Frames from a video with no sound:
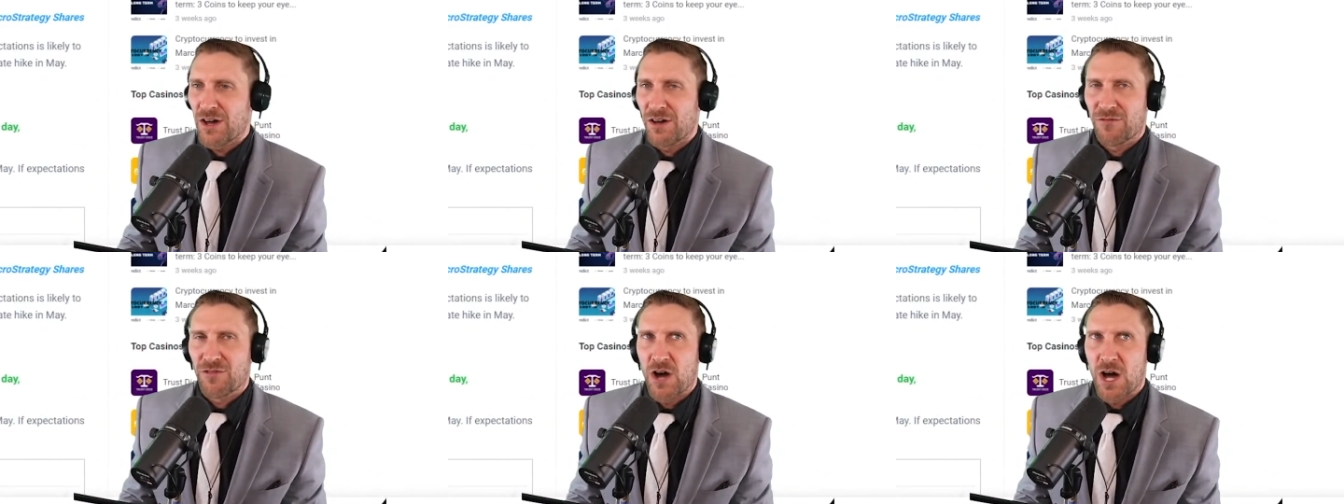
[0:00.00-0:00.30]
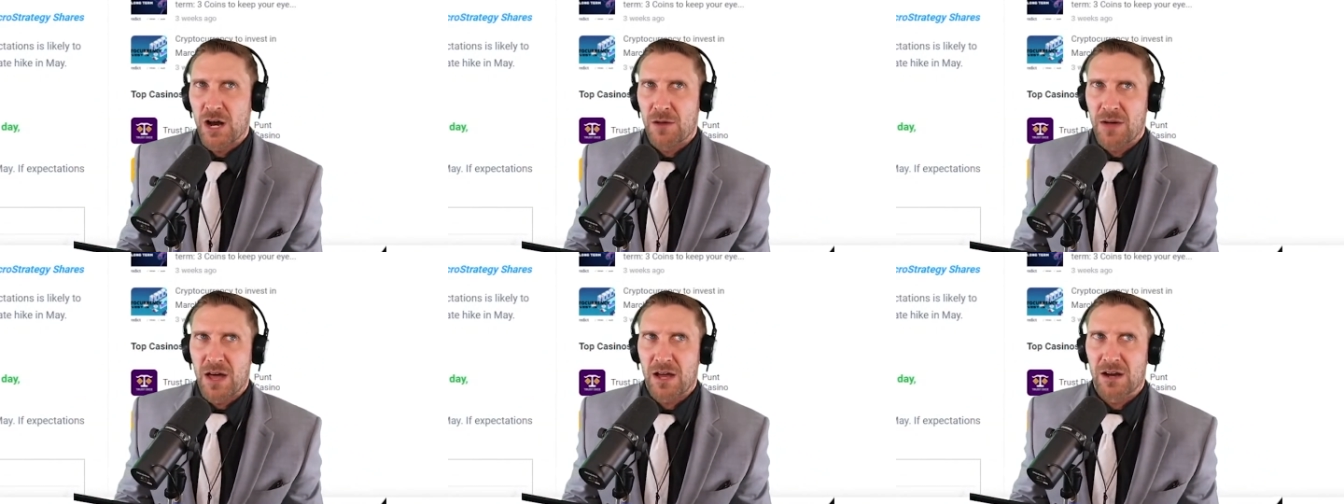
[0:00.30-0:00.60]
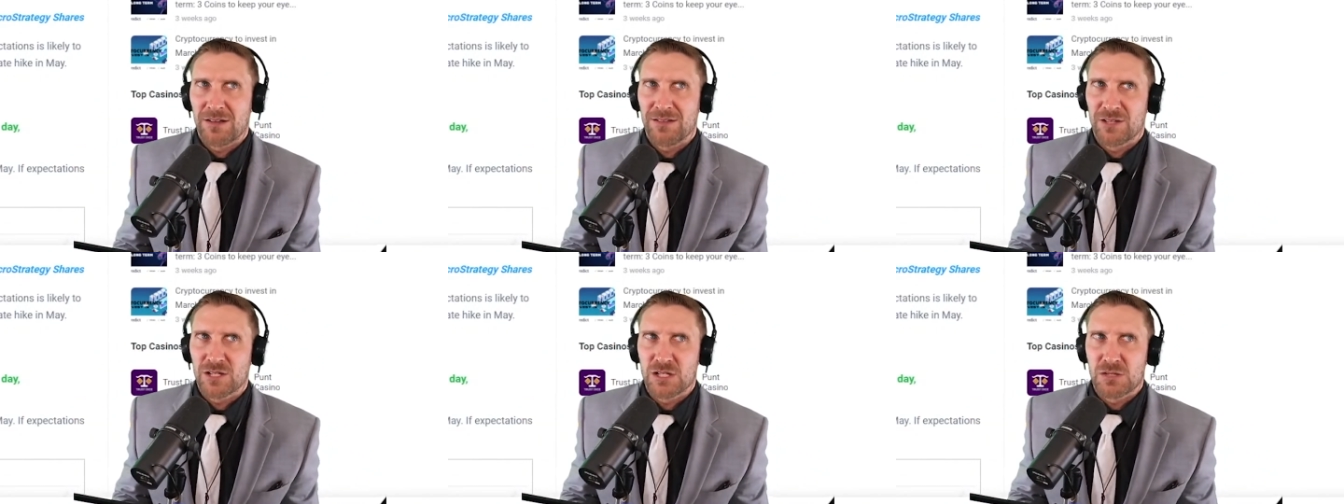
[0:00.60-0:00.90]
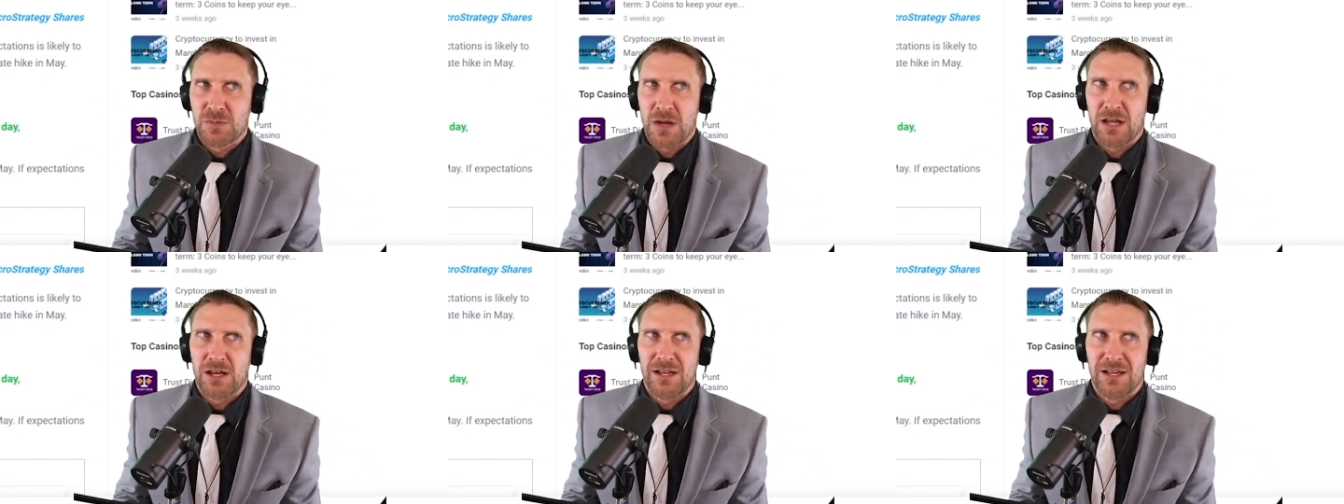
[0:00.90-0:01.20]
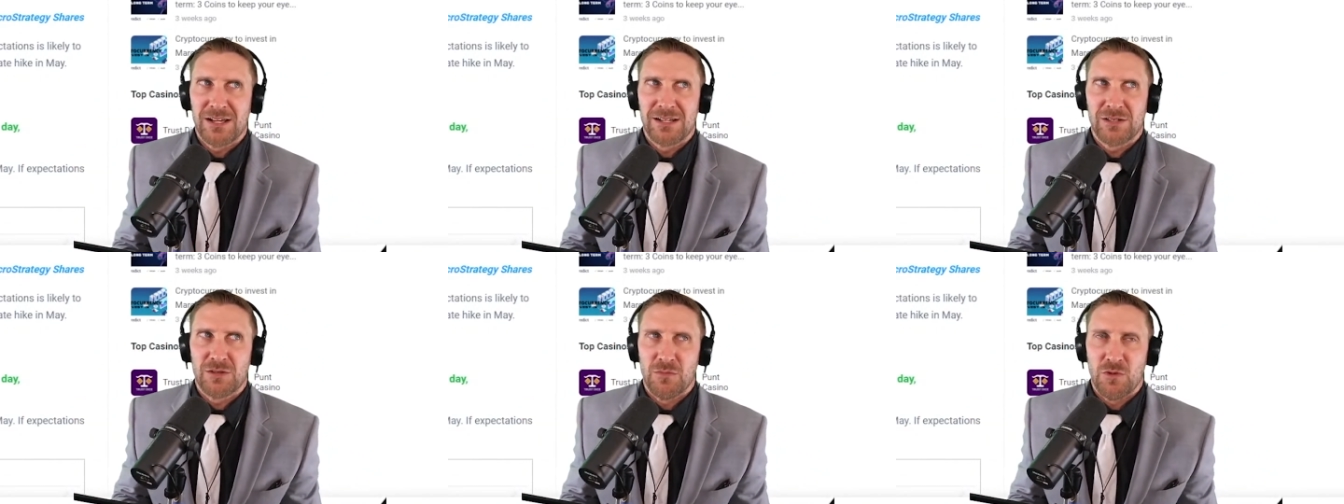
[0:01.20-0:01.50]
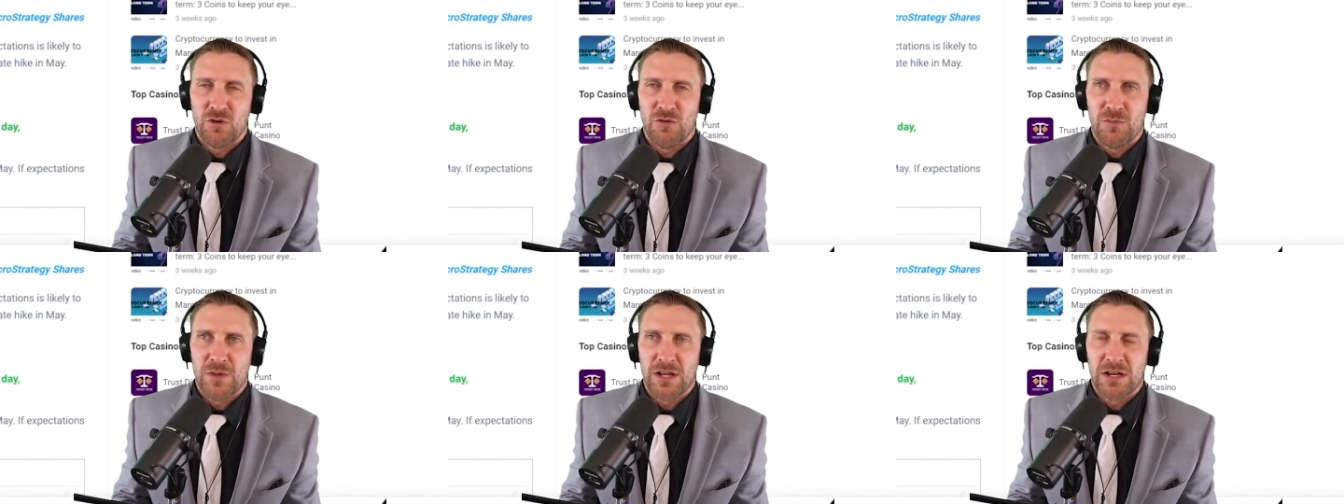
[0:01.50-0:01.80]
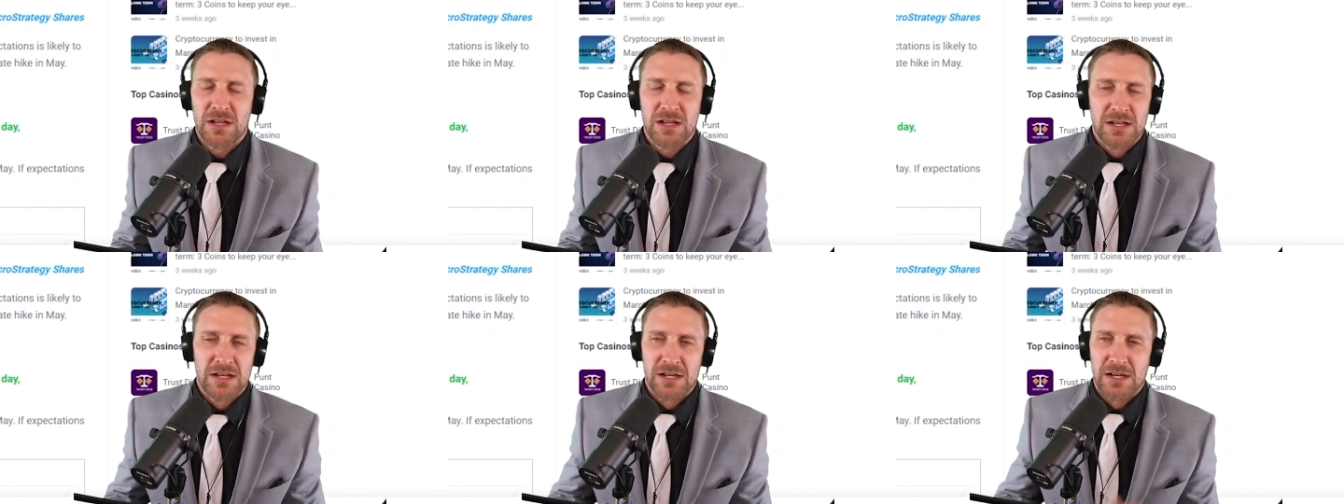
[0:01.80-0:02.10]
I've thought about it, the spending, the
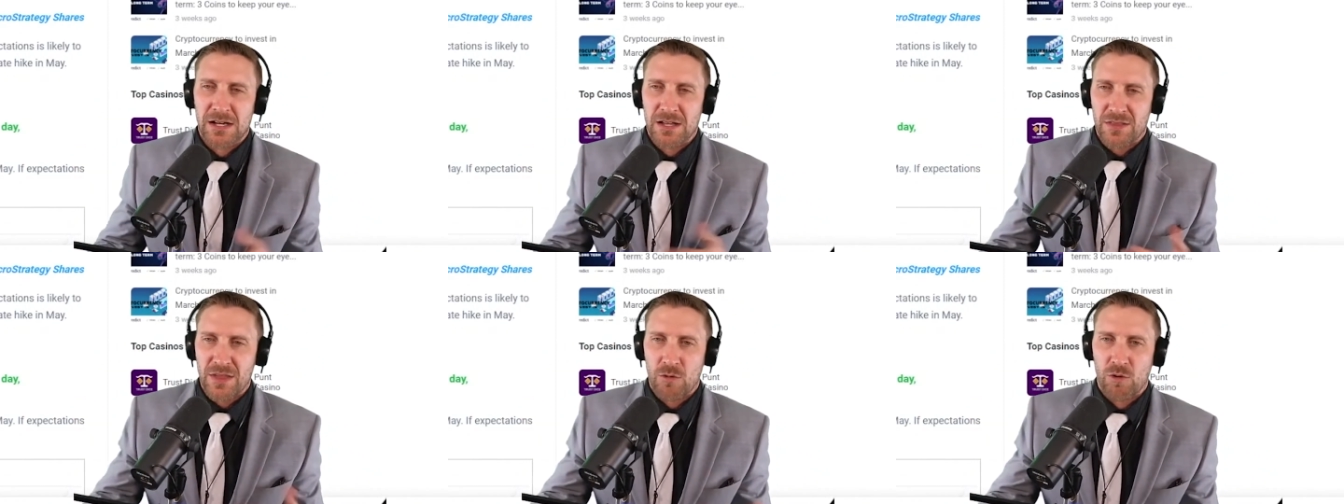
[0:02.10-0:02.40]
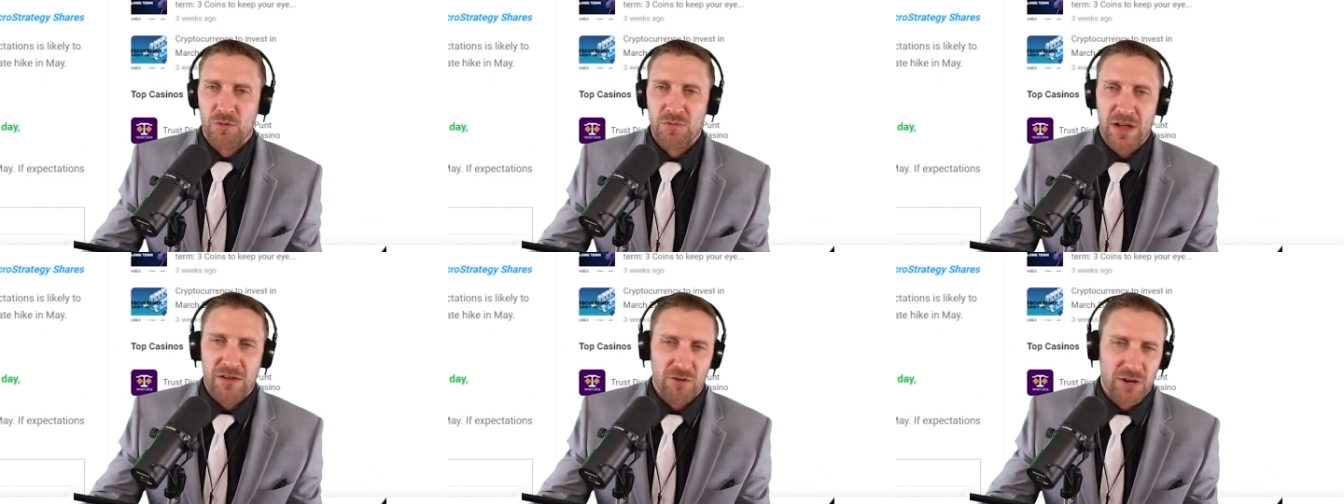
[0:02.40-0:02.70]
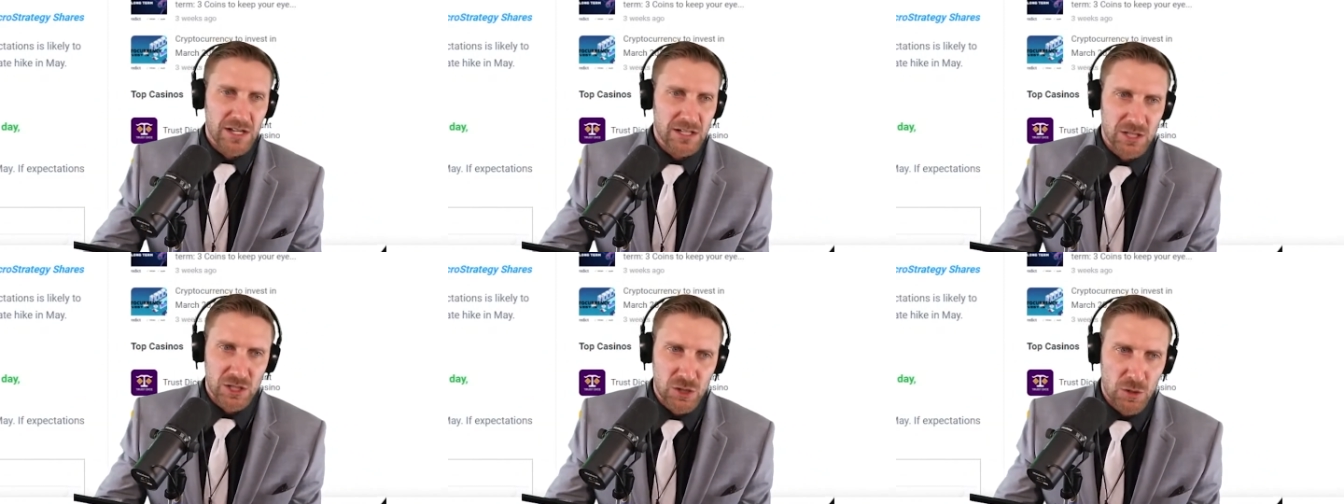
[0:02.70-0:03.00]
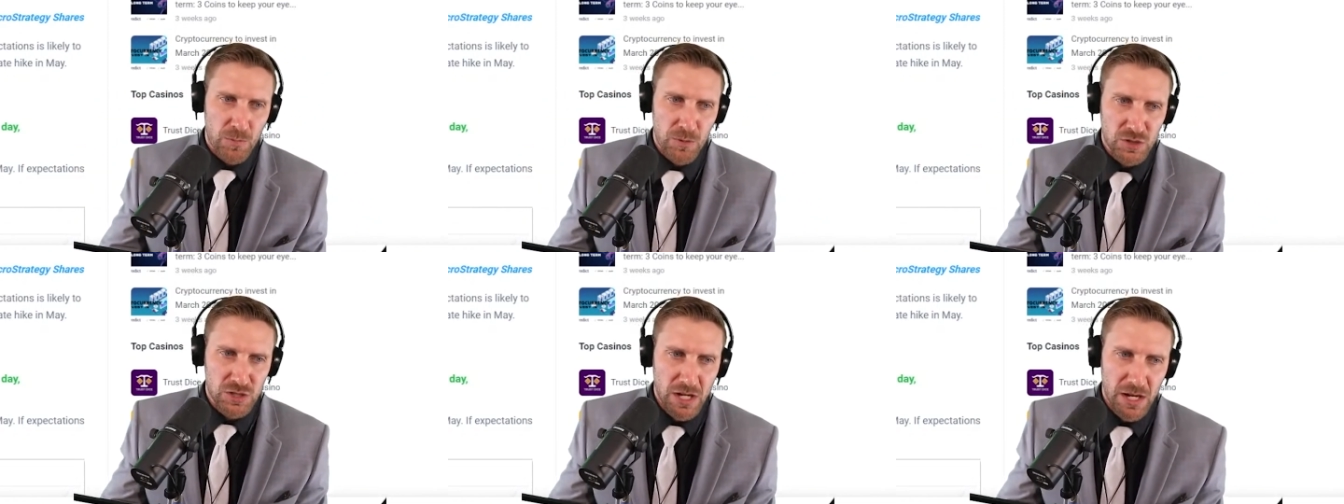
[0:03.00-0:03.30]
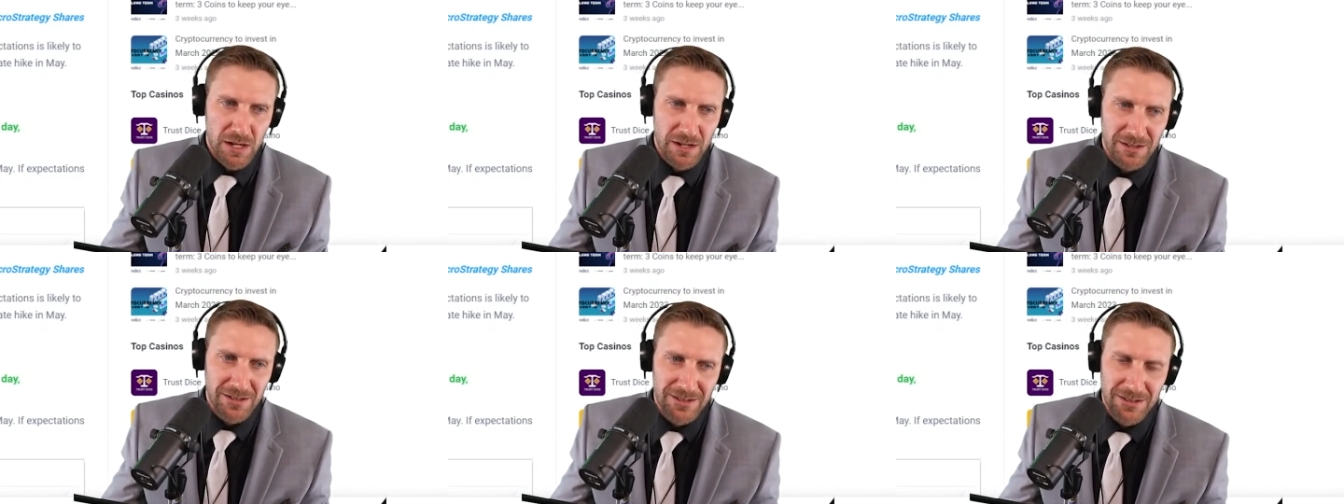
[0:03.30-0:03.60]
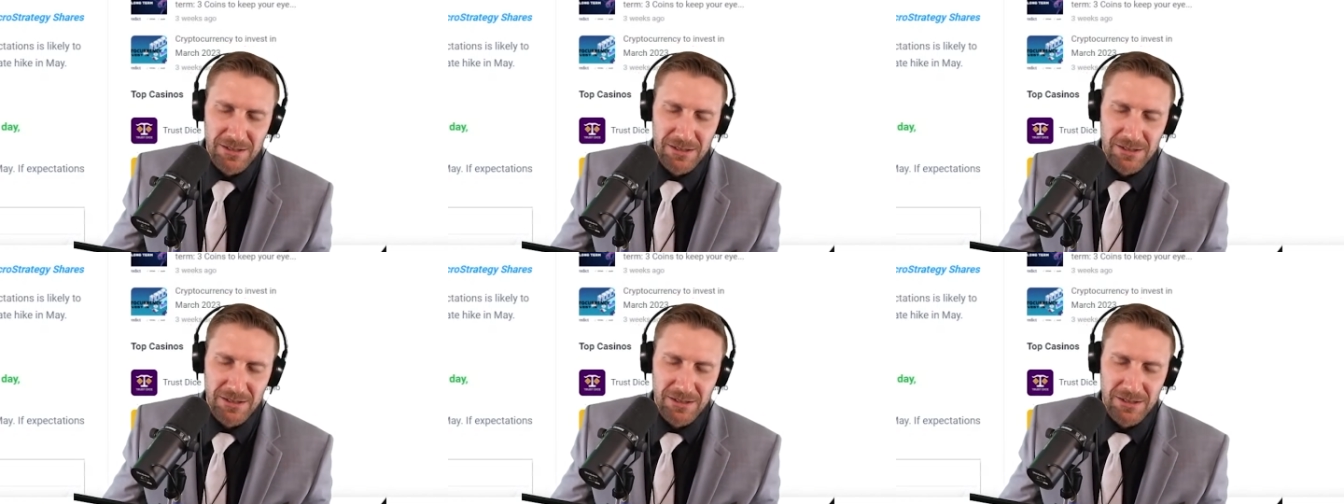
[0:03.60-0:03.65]
movement. They will never get to 2%.